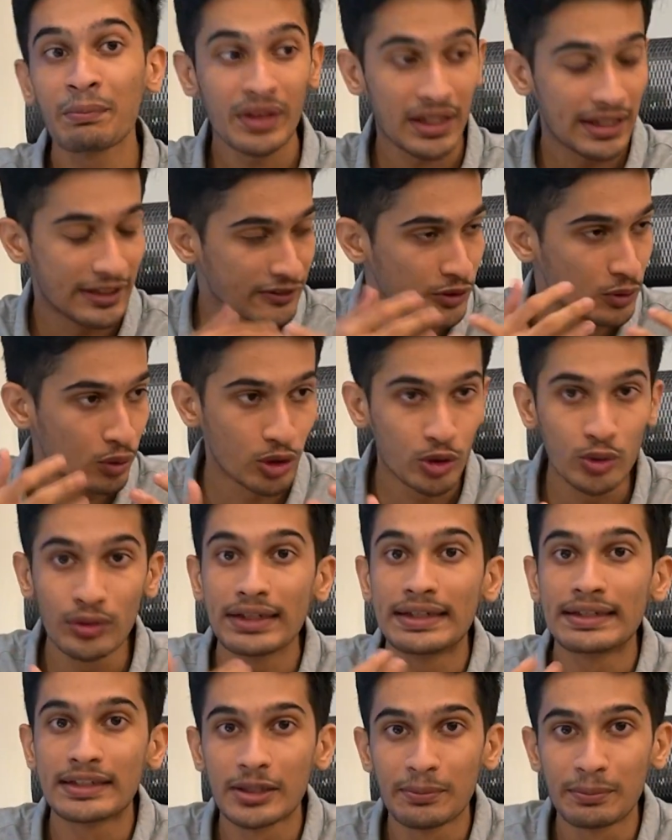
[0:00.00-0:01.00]
If you want to
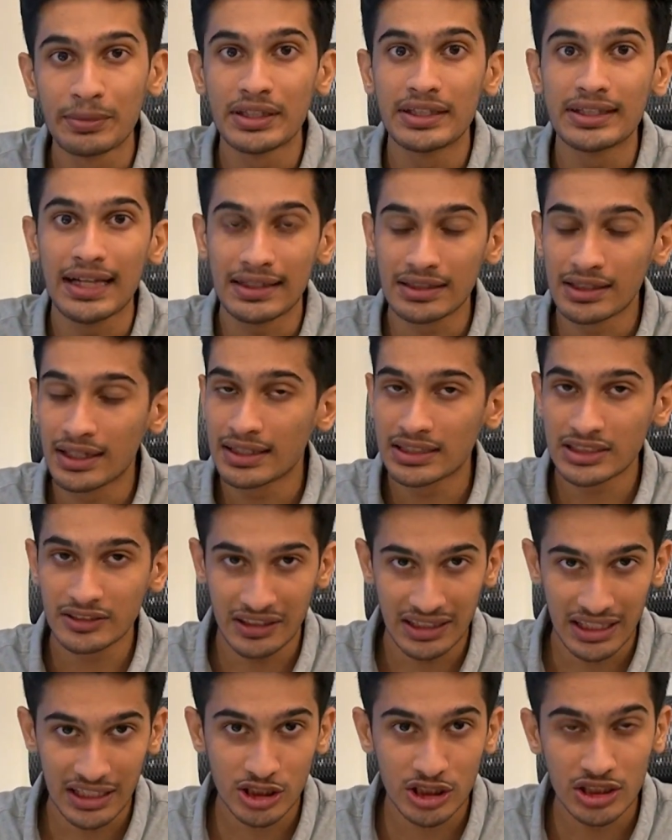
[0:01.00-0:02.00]
interpret, analyze
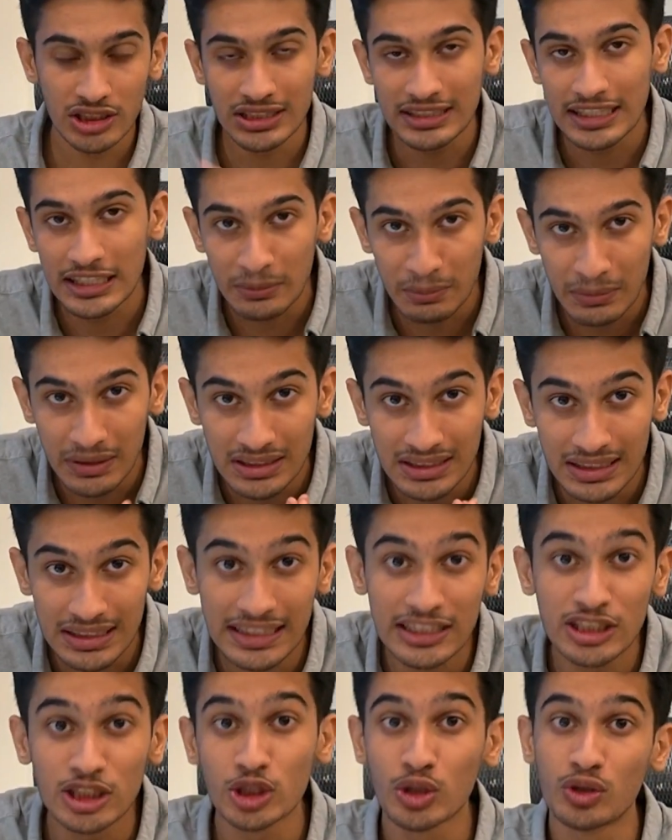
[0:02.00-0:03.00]
financial statements,
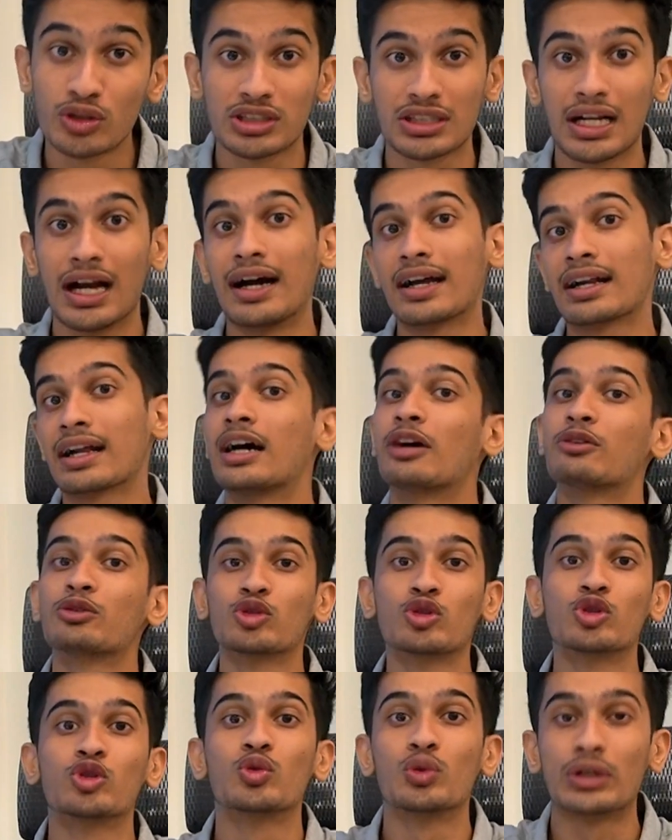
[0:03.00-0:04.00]
ratios are how
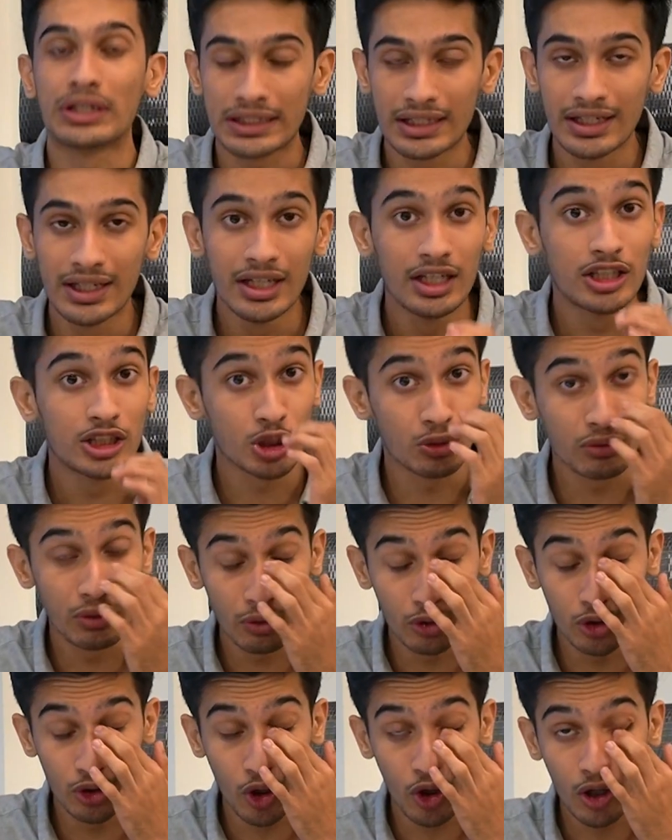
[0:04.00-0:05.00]
you do it. So we
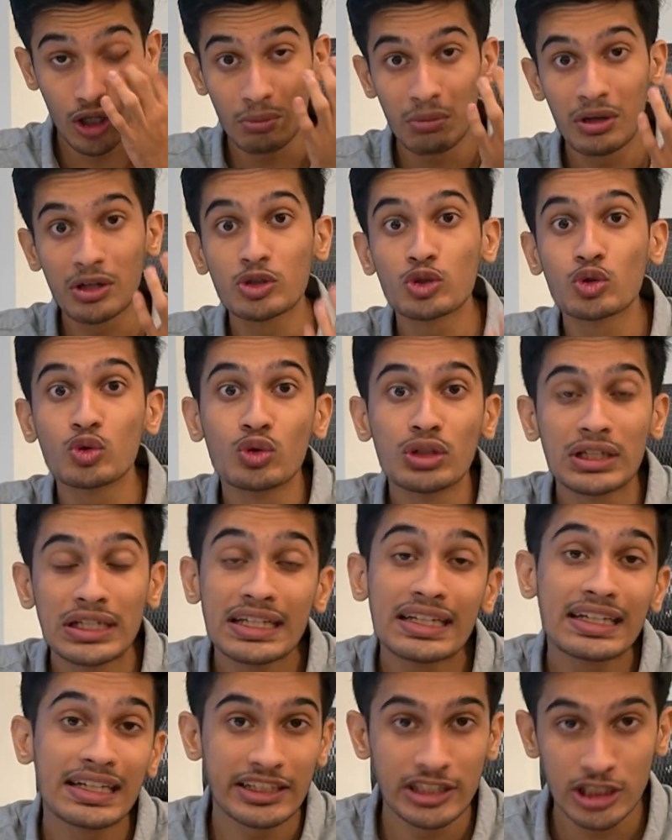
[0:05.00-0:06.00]
want to talk about two
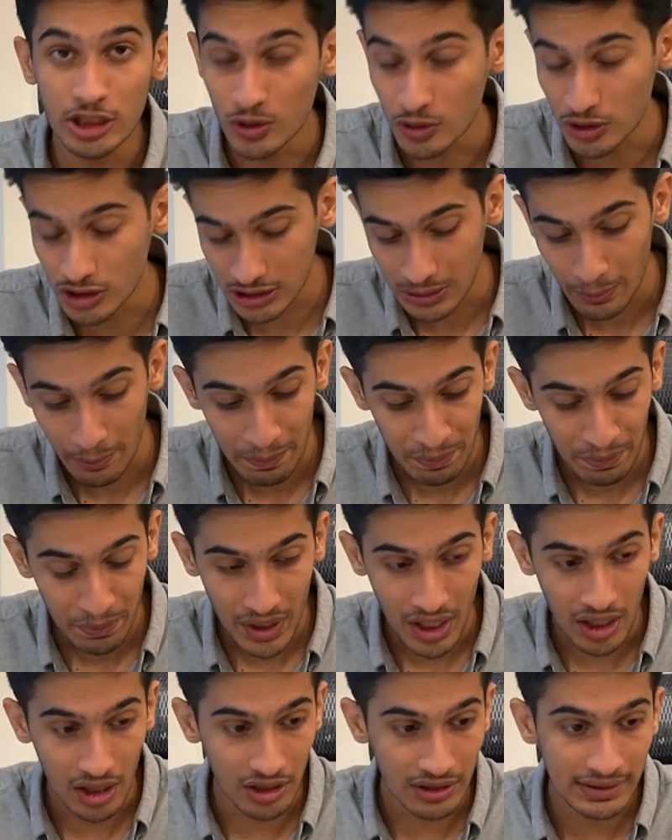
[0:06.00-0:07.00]
key ratios,
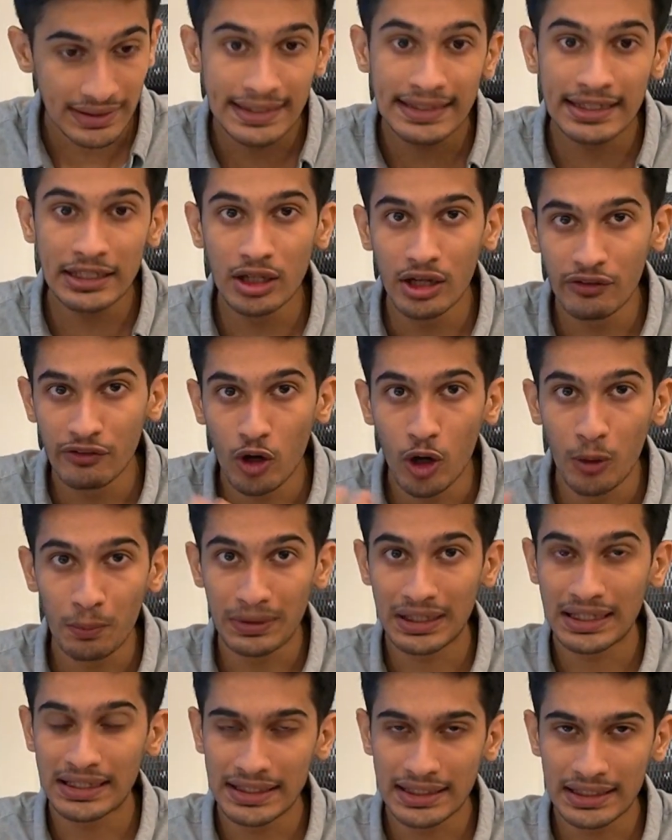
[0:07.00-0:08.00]
degree of
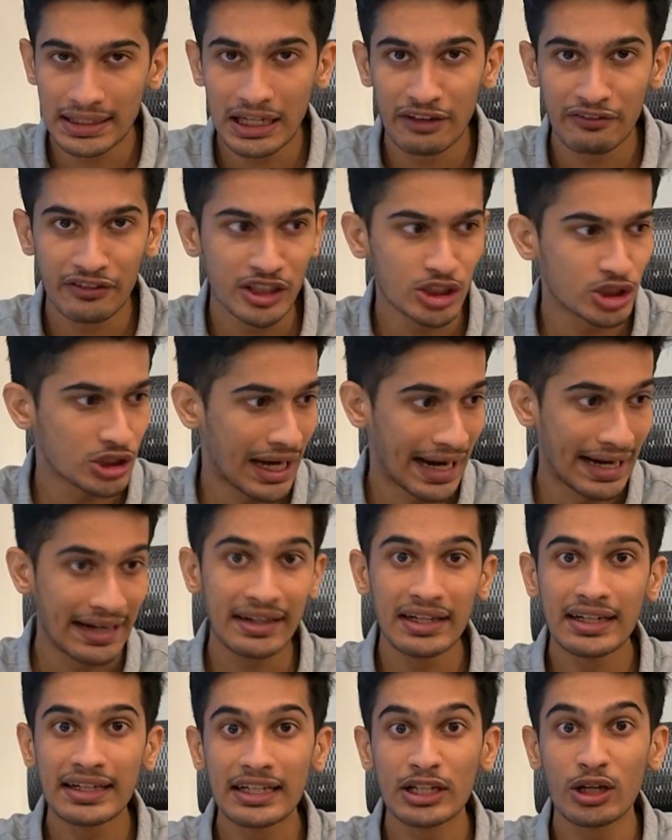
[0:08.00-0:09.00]
operating leverage
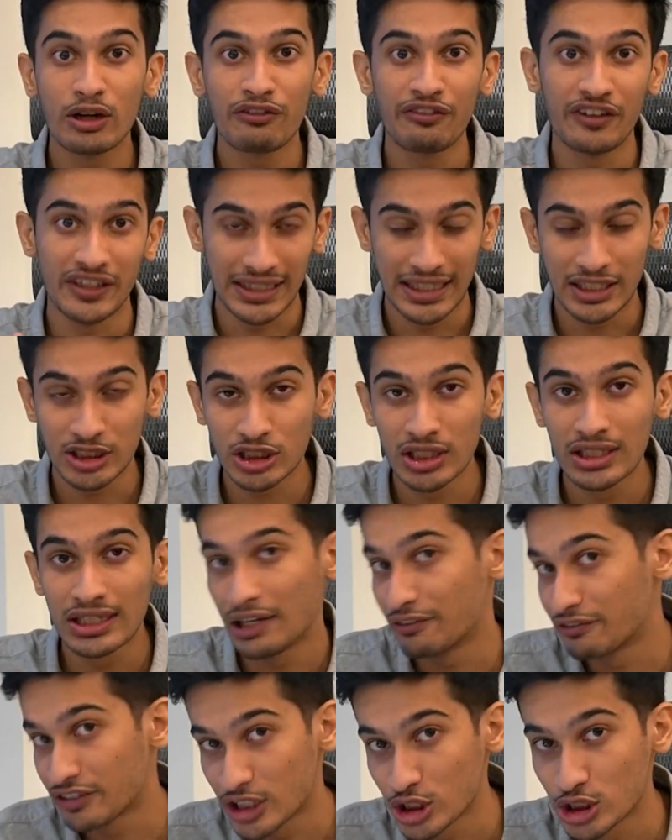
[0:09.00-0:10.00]
and degree of financial
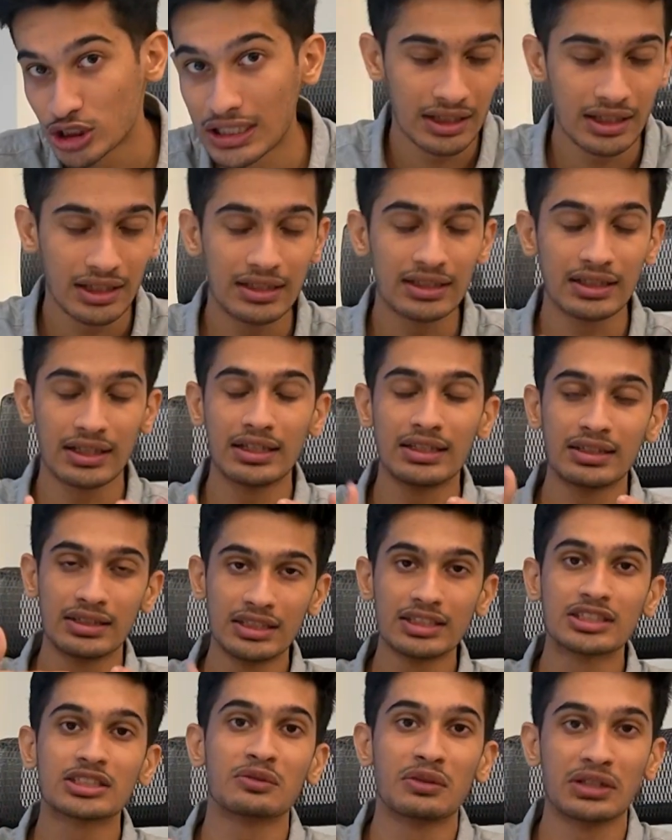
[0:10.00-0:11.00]
leverage in
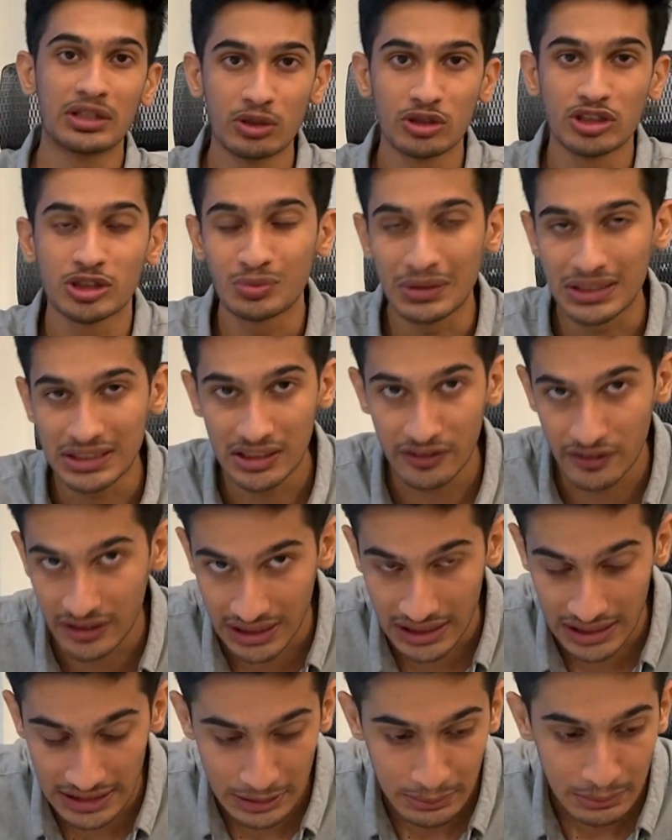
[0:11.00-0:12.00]
this video
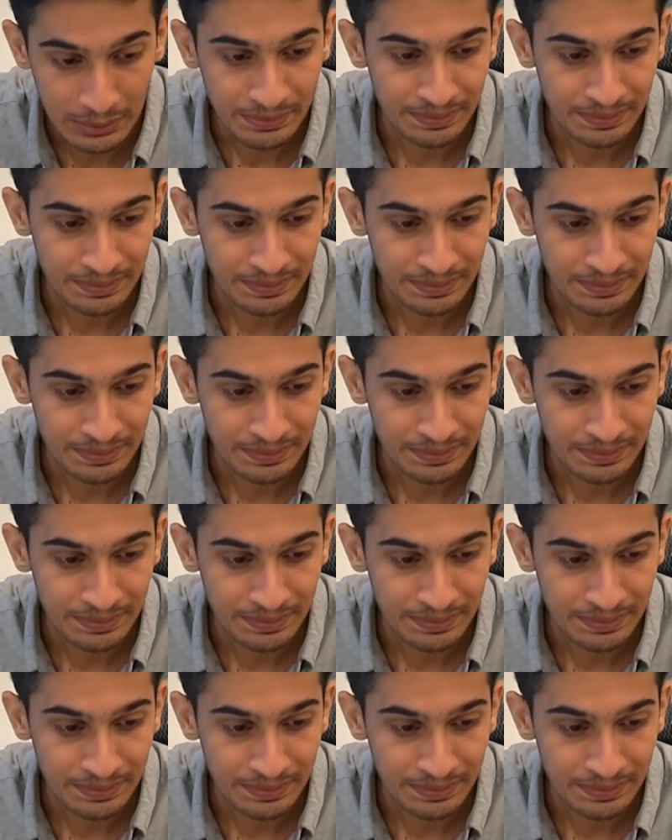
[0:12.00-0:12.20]
specifically.